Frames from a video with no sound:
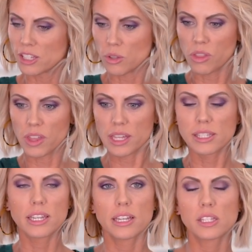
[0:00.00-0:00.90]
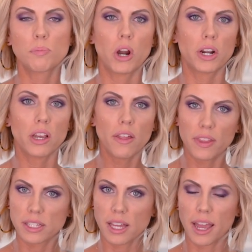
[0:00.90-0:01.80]
So this is parting
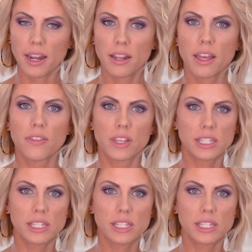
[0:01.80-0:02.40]
on this side.